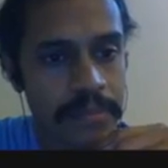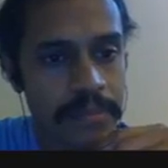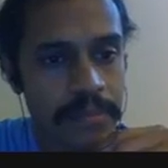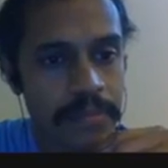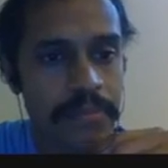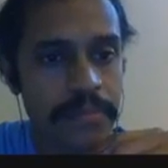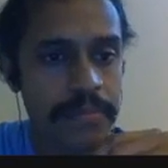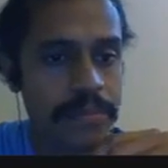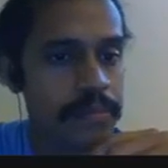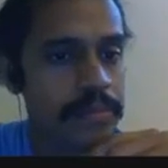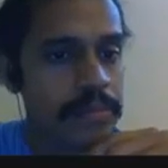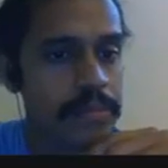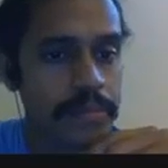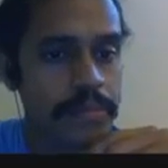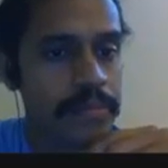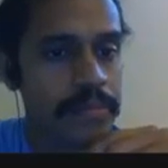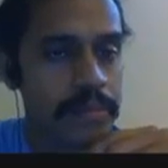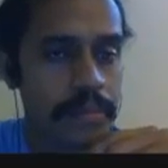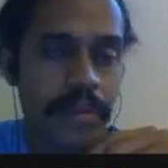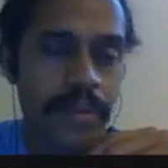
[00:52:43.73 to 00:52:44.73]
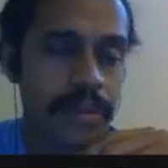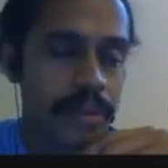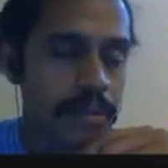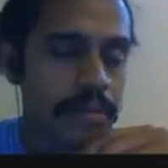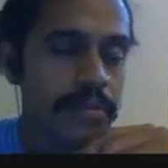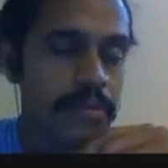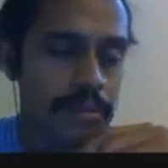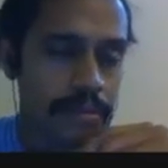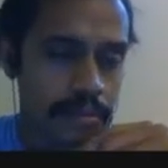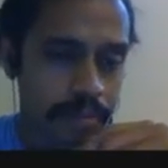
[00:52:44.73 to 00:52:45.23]
golden cockers
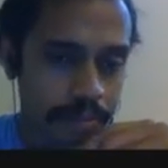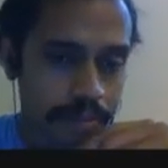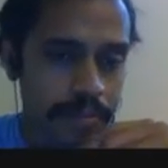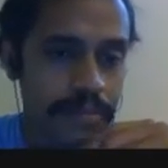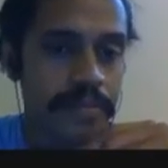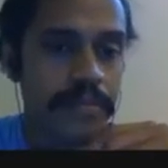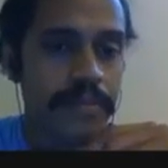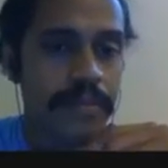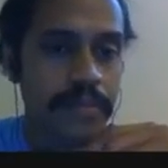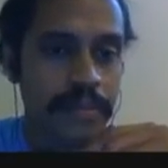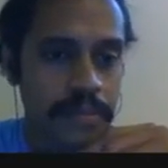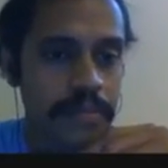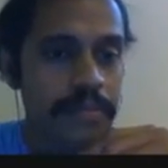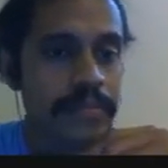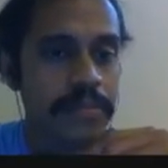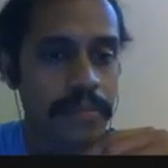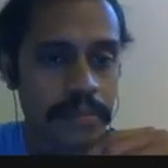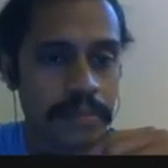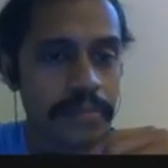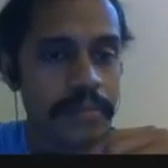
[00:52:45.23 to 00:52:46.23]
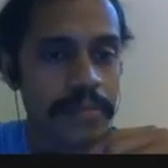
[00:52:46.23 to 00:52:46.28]
or no? I can't force you.